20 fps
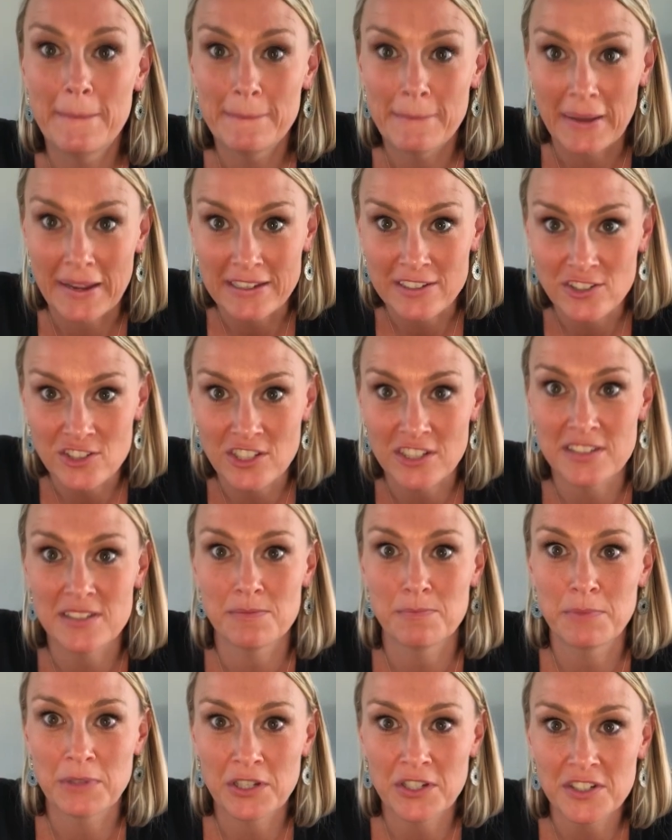by
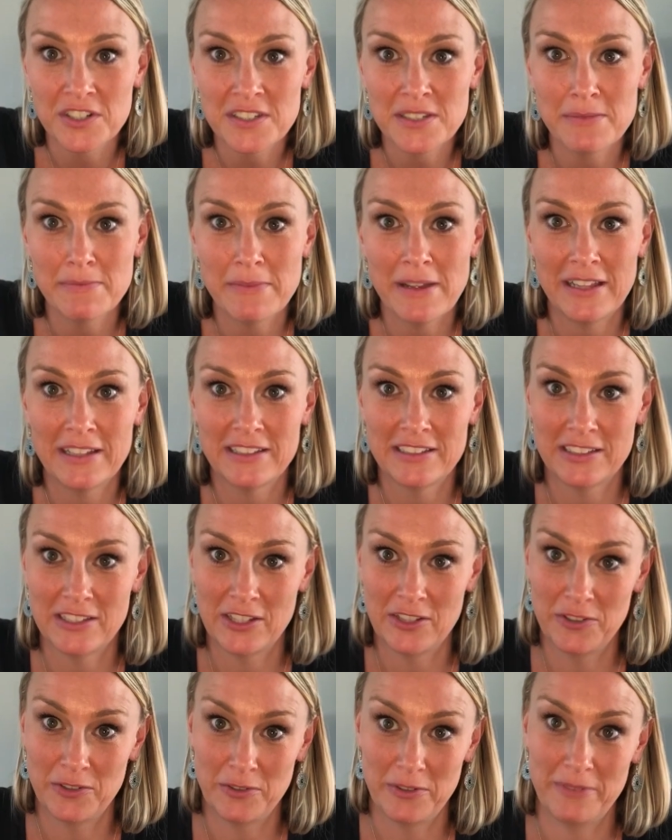just pure smell
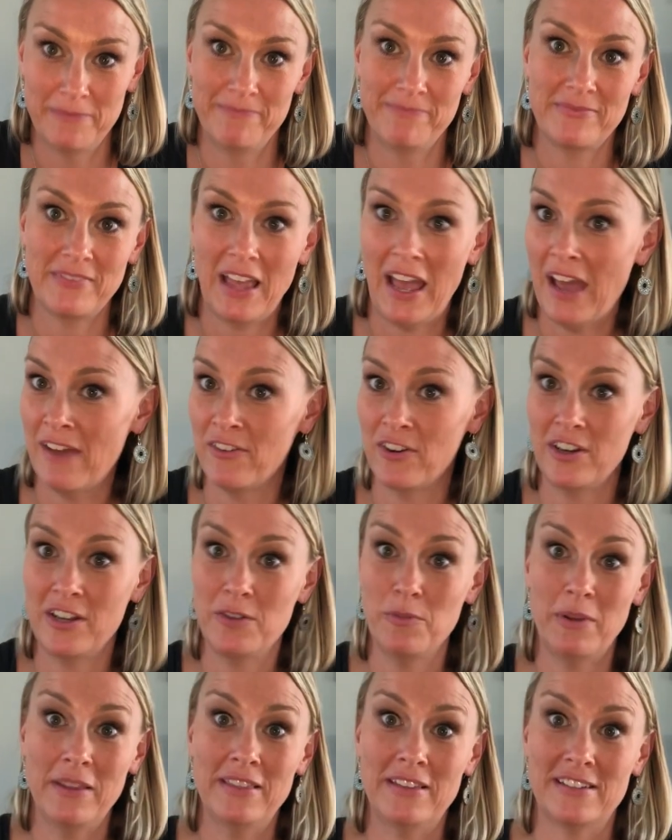alone. I've already
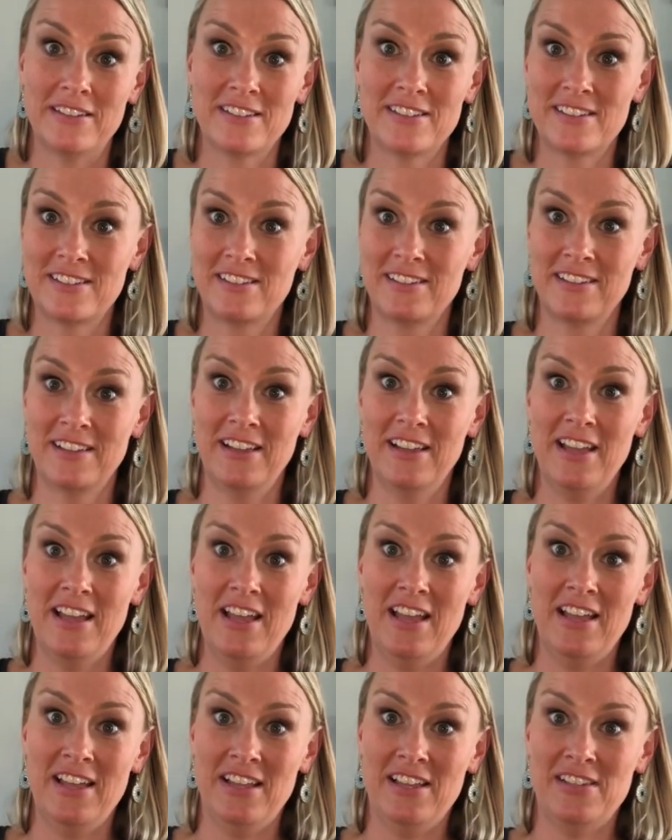won this.
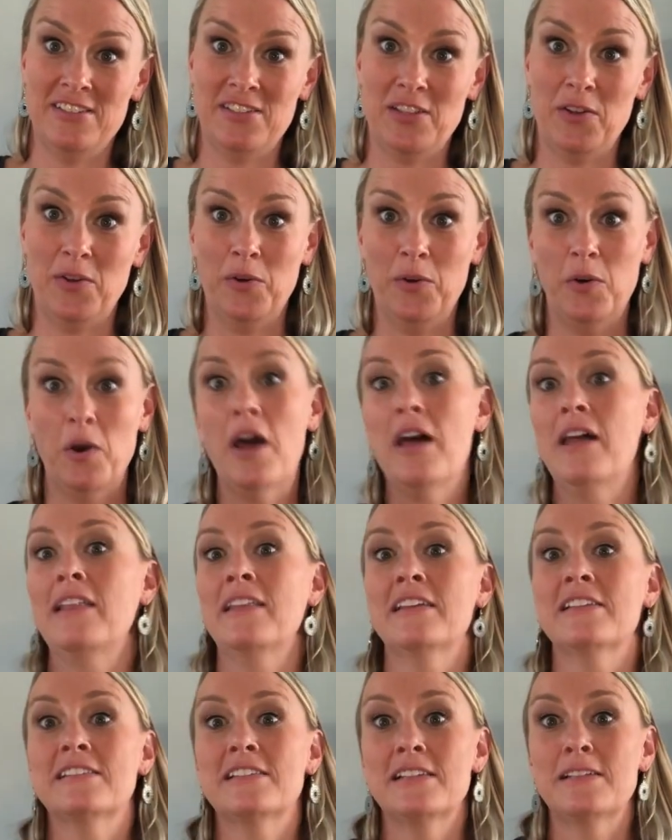So
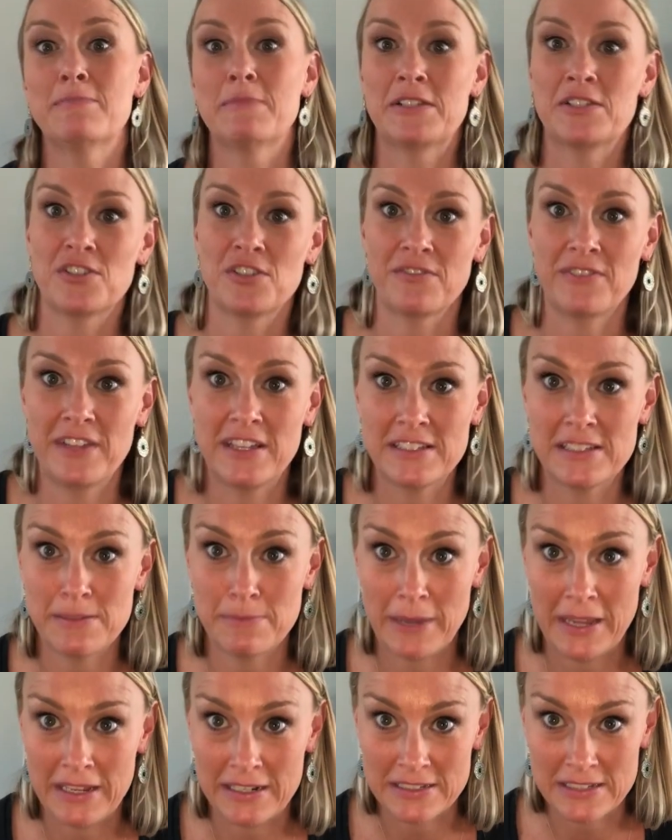listen, Mr. Fancy
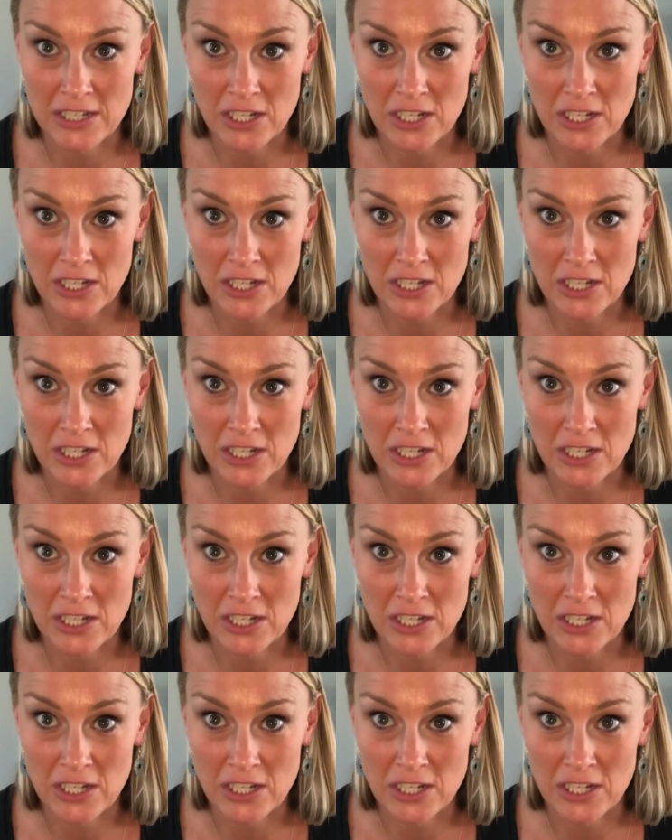Pants